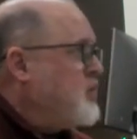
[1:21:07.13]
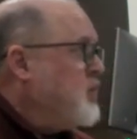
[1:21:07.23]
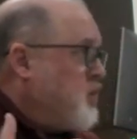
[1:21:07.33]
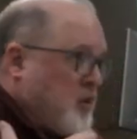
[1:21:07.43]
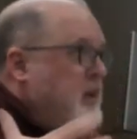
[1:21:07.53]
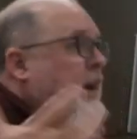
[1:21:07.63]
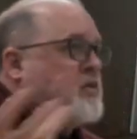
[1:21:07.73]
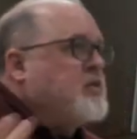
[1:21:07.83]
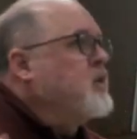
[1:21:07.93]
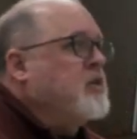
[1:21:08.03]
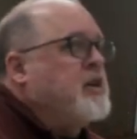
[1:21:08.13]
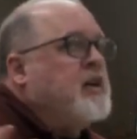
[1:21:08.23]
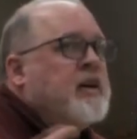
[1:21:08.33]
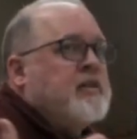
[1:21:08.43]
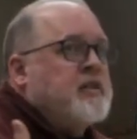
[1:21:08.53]
So it creates
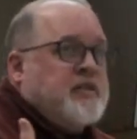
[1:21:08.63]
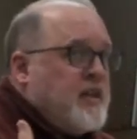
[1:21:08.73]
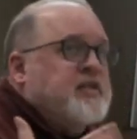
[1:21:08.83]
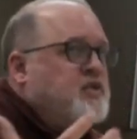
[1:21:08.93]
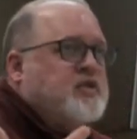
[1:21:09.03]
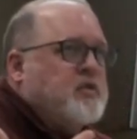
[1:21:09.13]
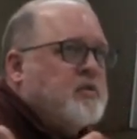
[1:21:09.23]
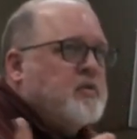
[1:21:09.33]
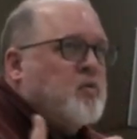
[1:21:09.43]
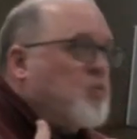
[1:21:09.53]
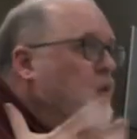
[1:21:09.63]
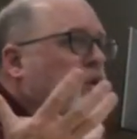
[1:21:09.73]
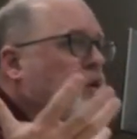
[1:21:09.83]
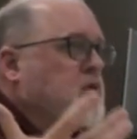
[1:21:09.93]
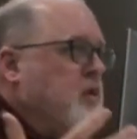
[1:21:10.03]
literally the tensed
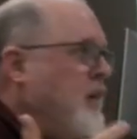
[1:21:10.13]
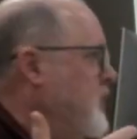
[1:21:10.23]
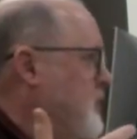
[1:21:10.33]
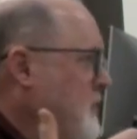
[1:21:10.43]
world of